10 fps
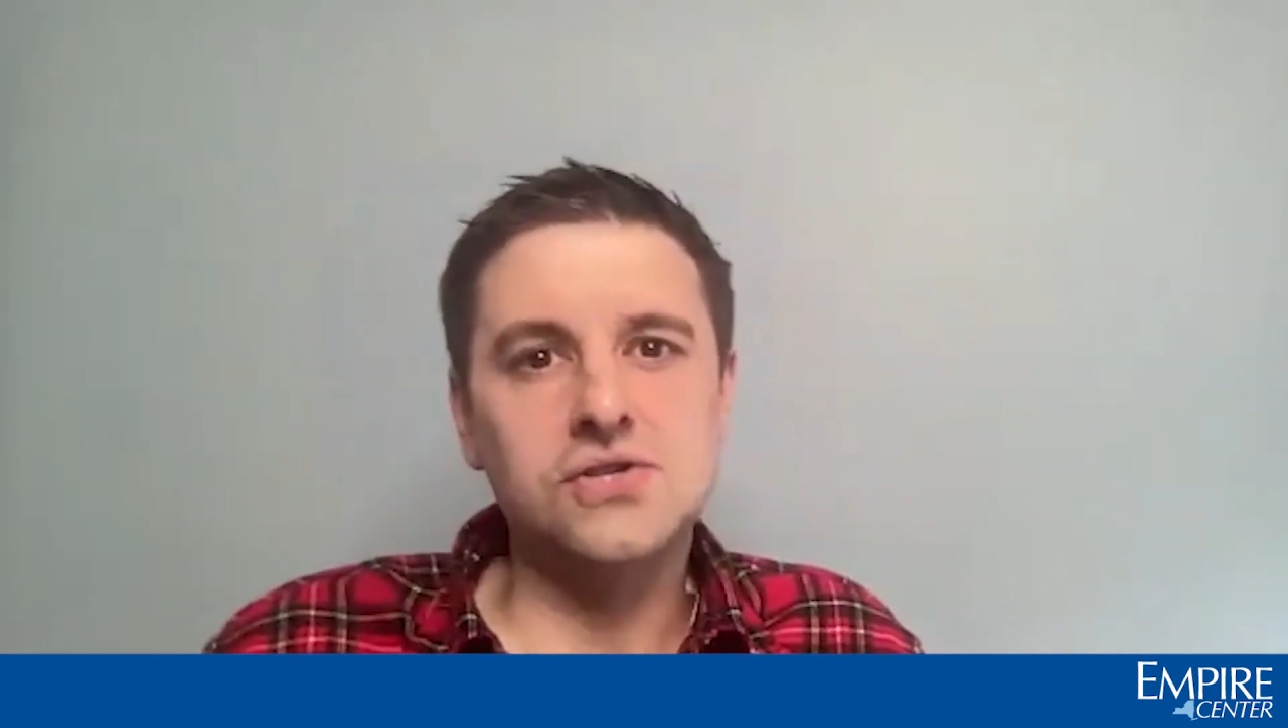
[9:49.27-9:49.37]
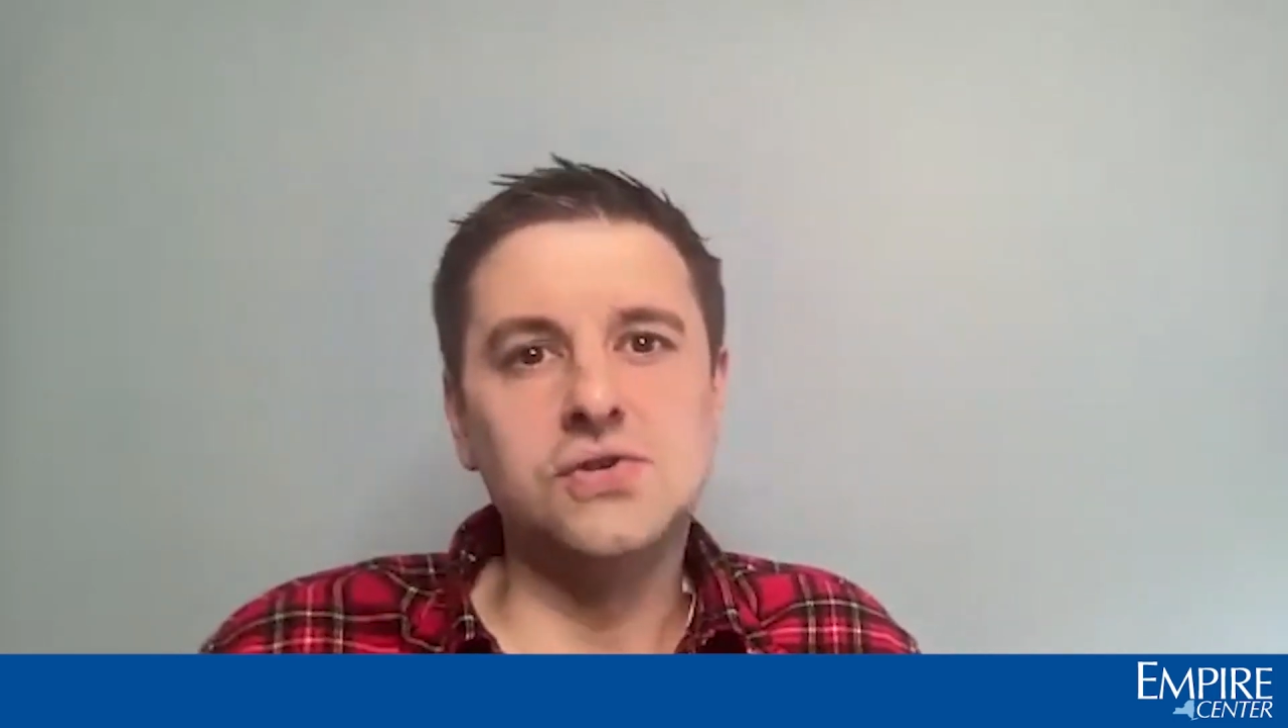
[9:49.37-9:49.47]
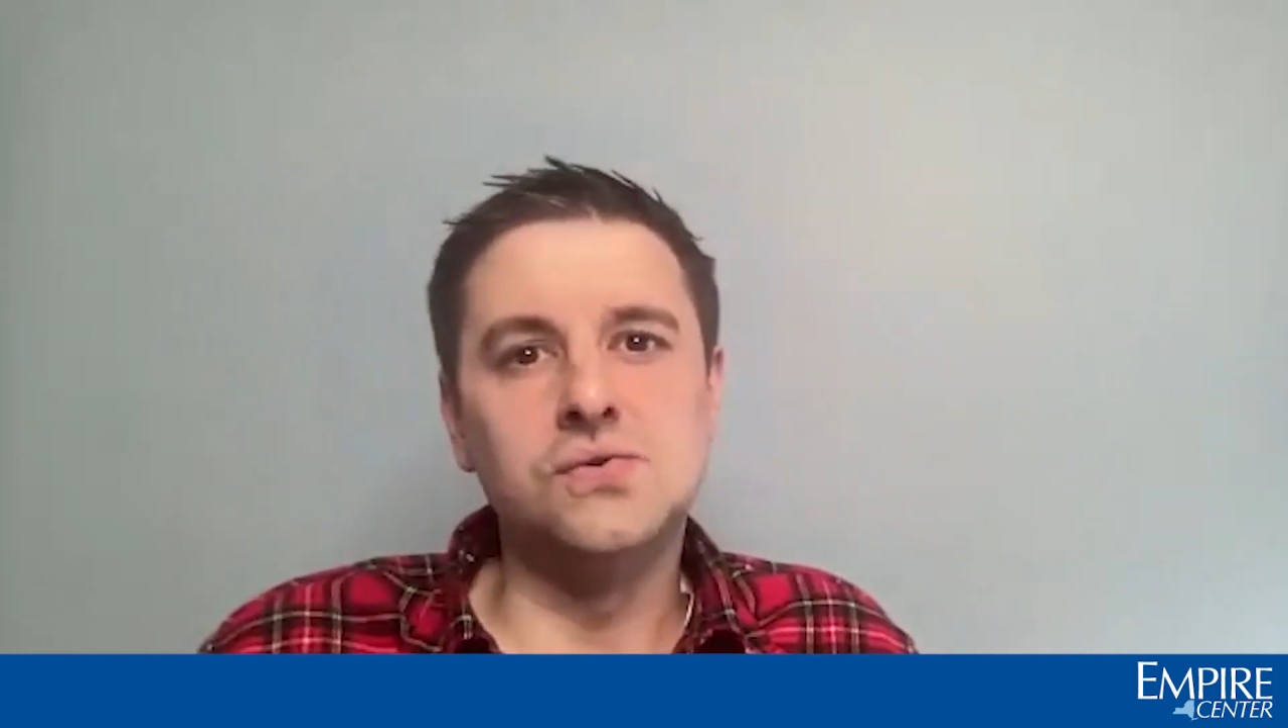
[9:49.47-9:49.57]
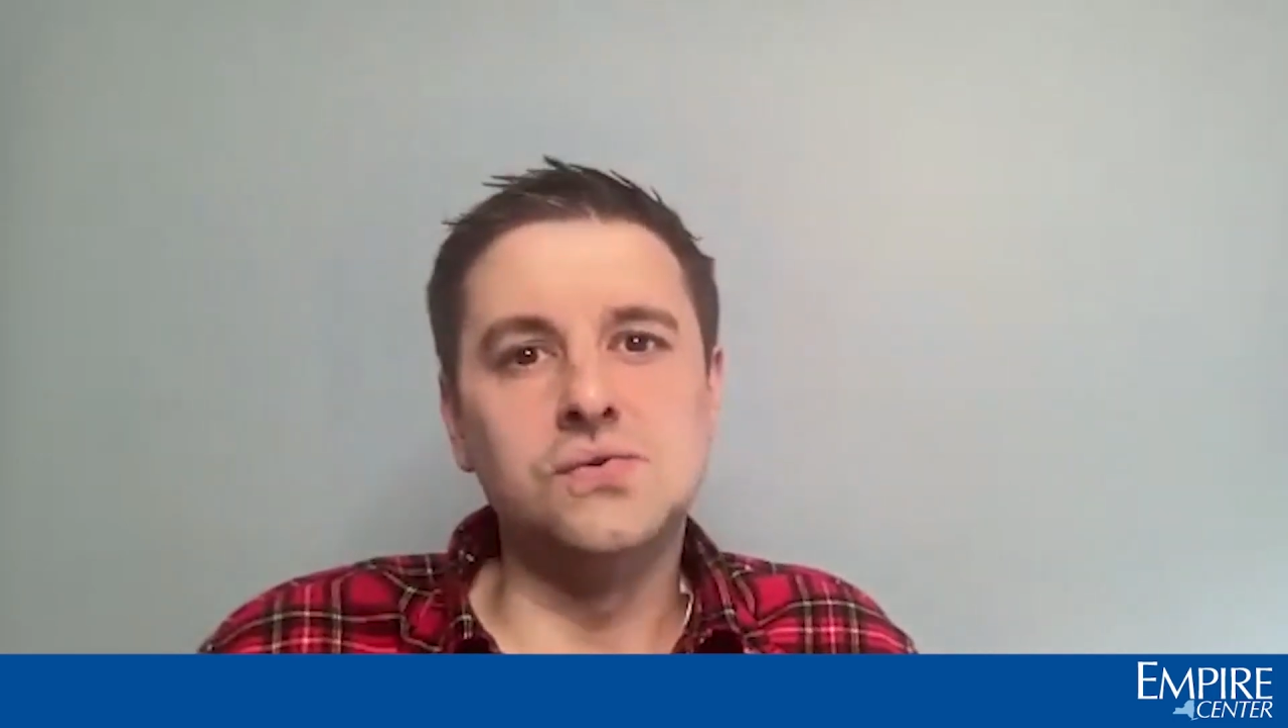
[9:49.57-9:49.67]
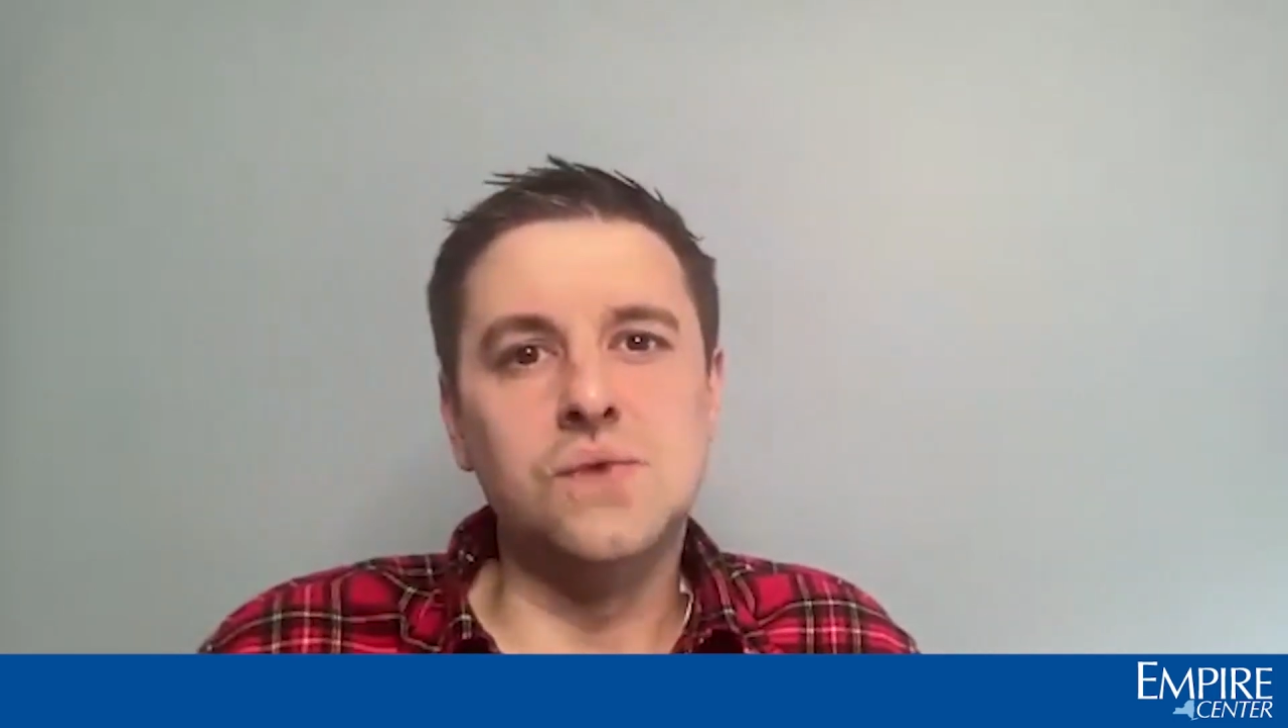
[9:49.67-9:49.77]

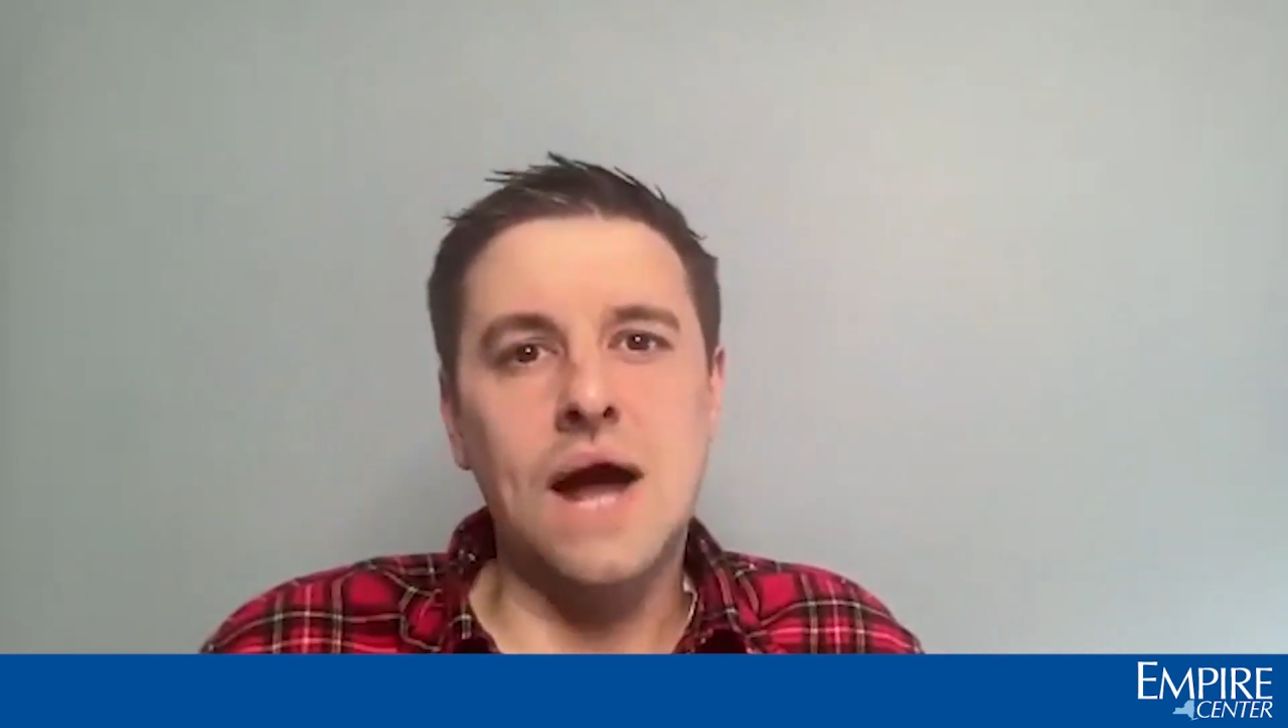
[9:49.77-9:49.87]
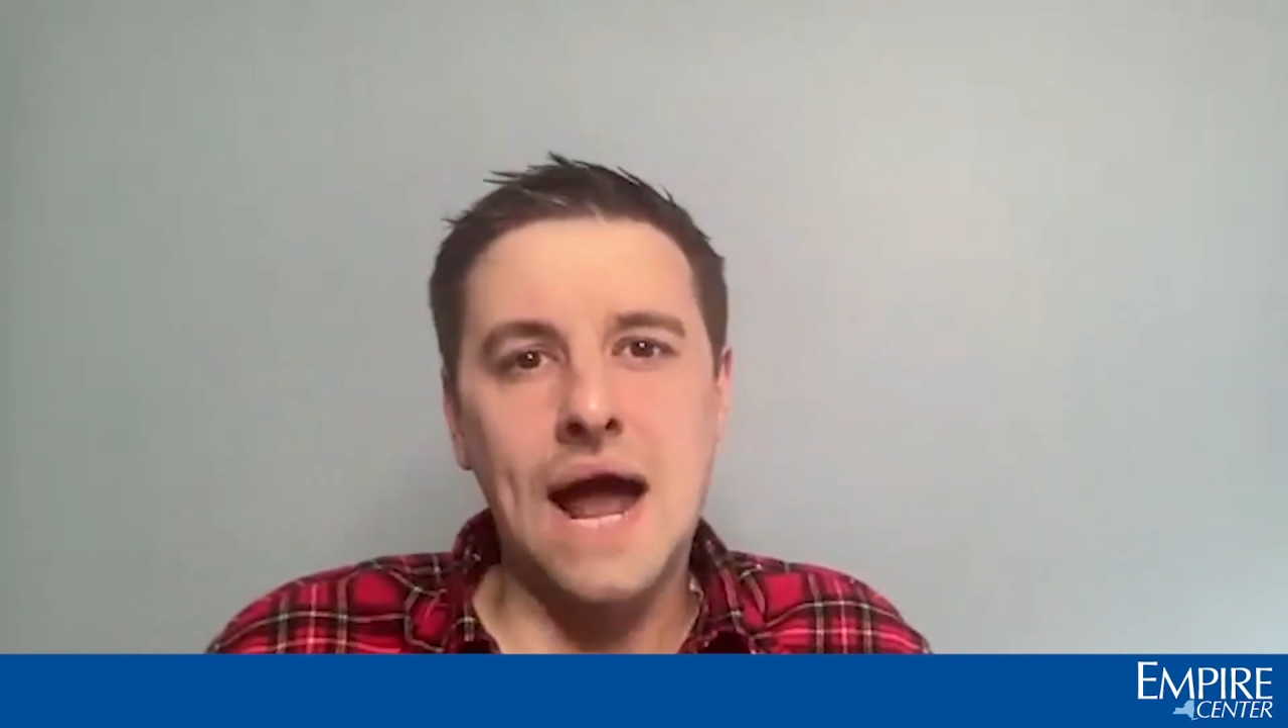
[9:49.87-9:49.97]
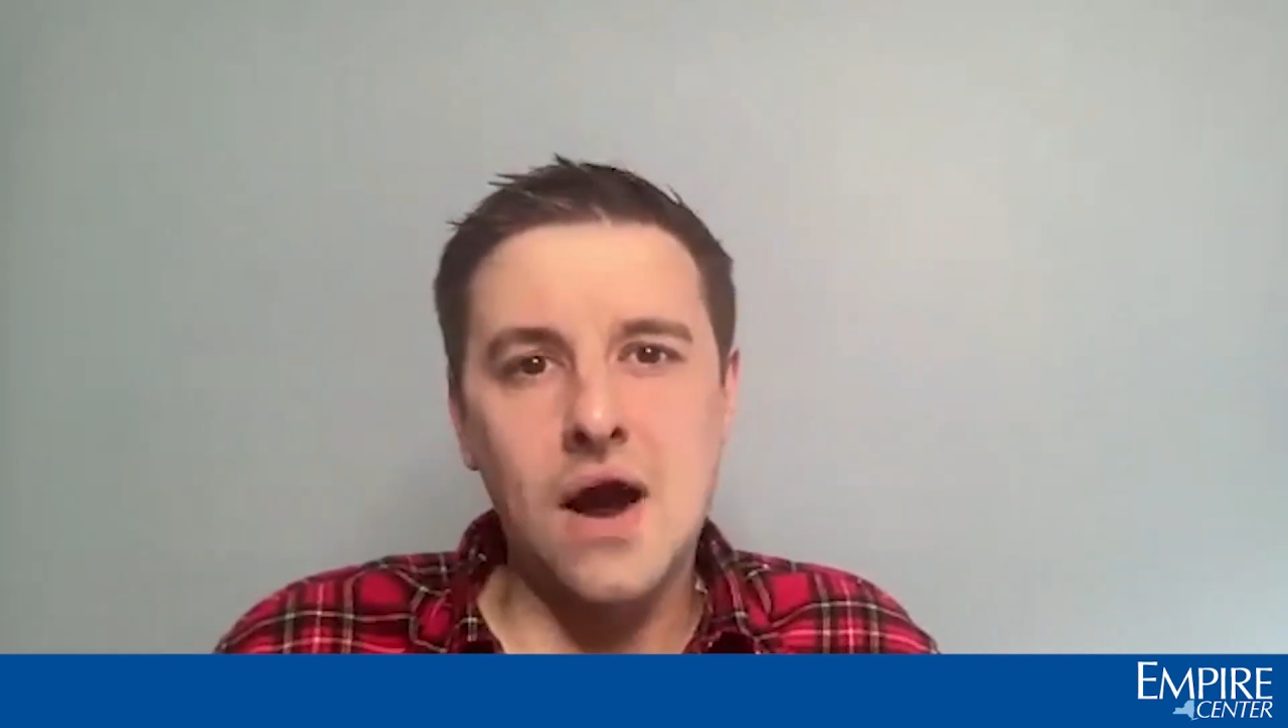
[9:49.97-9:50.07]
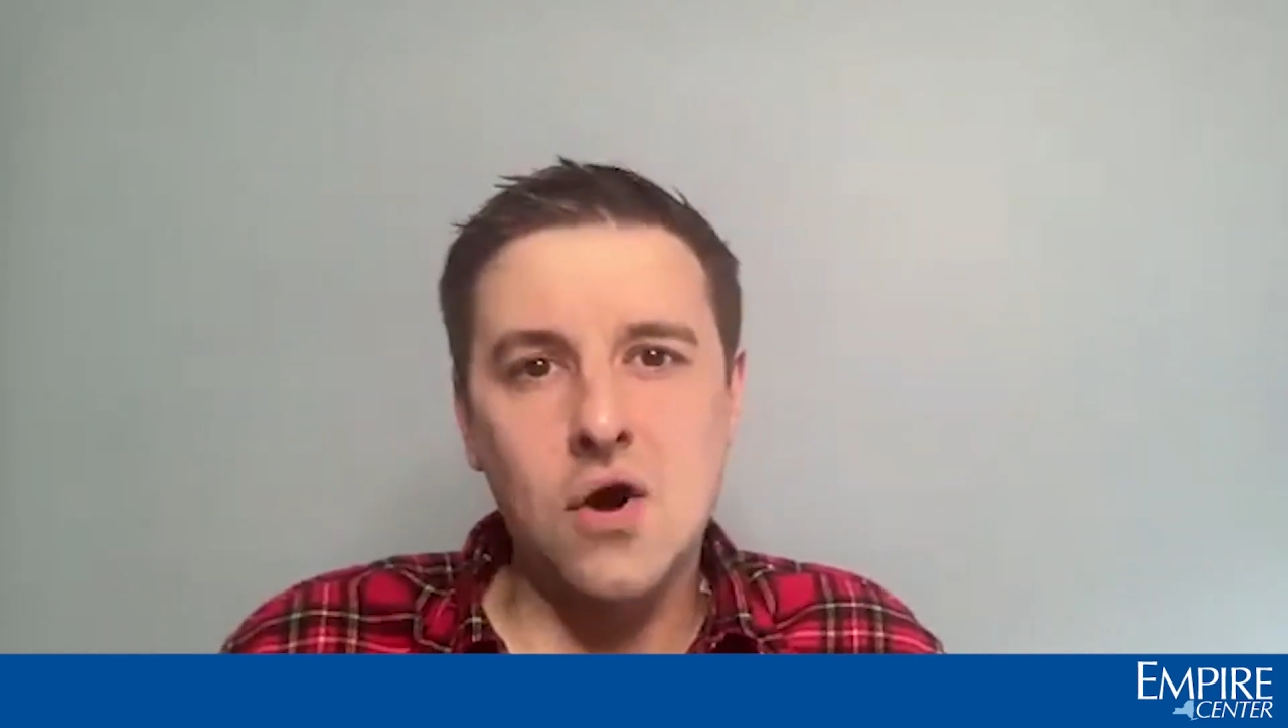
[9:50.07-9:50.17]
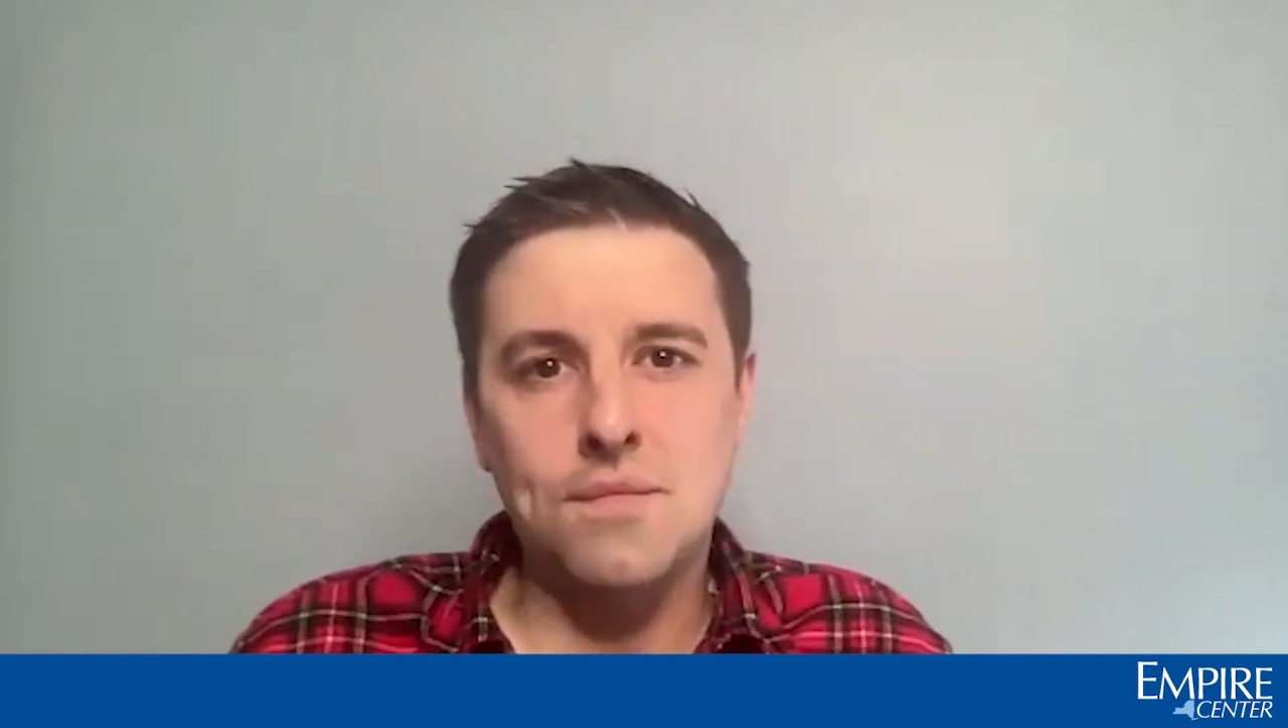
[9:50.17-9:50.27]
to
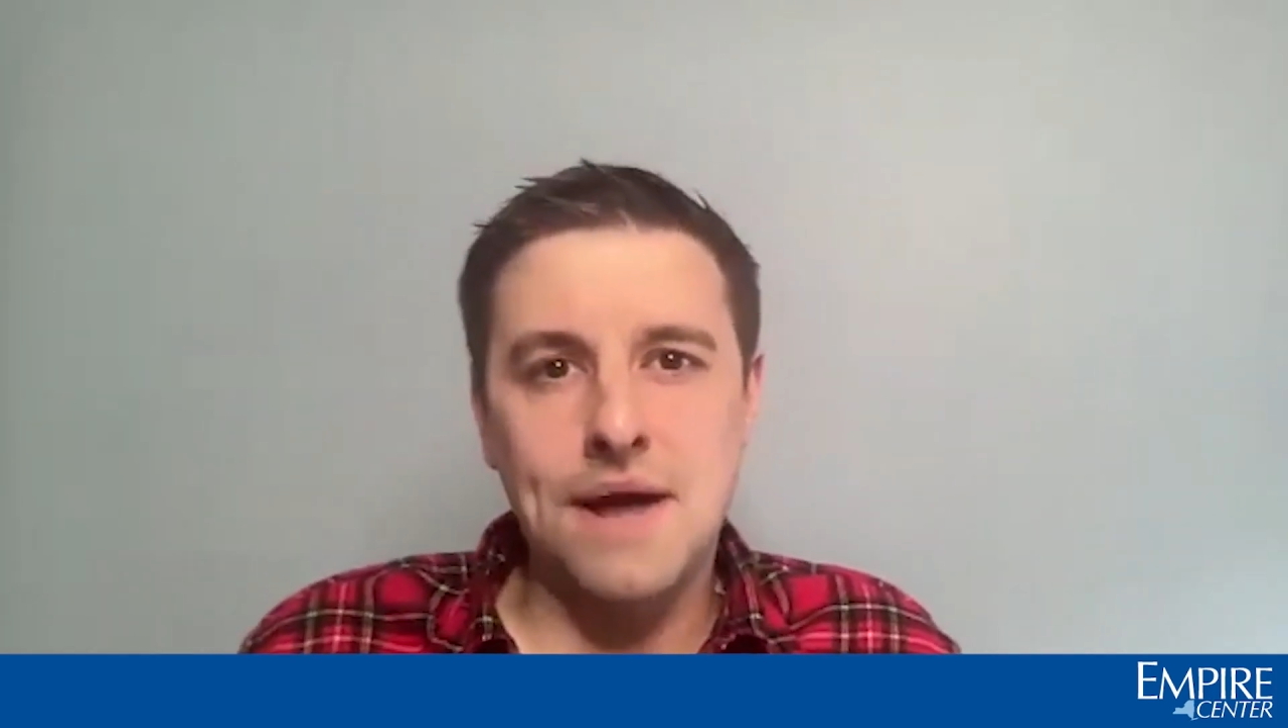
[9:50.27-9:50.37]
how